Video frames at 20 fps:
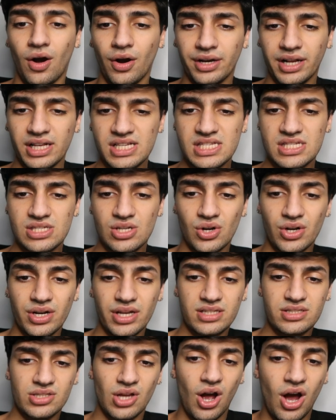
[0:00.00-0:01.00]
are they
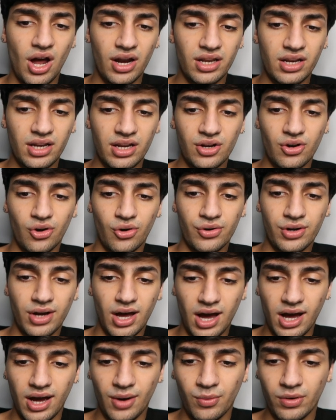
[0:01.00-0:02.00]
CertiK audited or
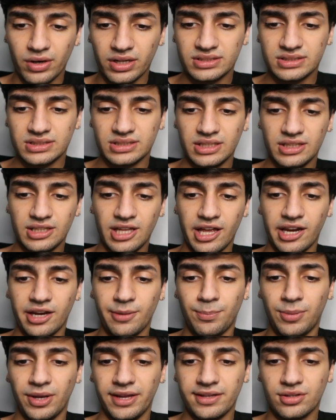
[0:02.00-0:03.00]
not I want to see
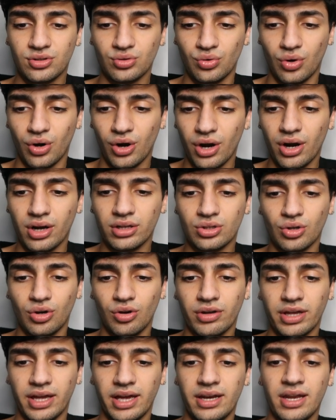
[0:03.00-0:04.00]
that play to earn
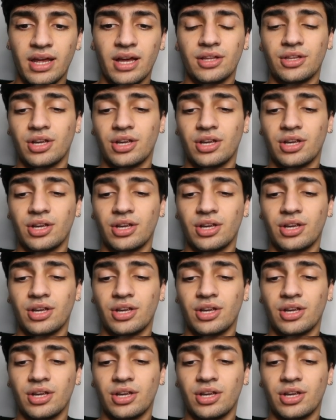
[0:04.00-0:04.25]
token